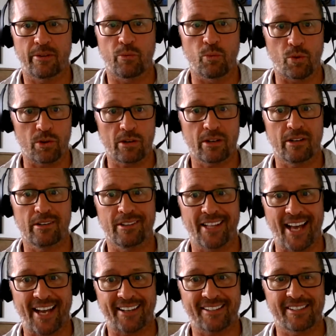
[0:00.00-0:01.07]
work
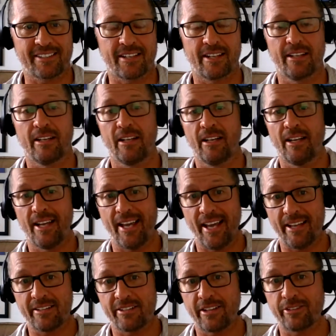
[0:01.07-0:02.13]
lacks a
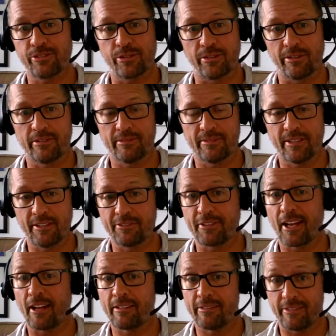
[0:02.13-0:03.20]
central, if
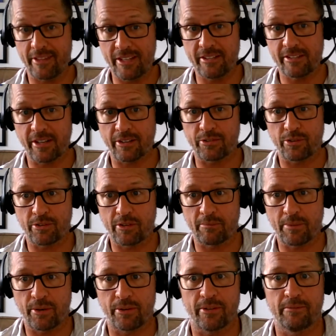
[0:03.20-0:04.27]
not the central
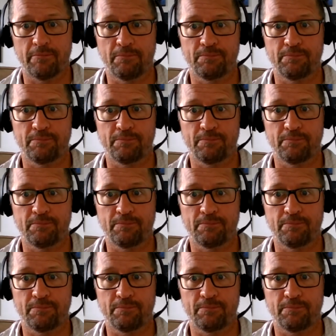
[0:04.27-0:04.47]
component.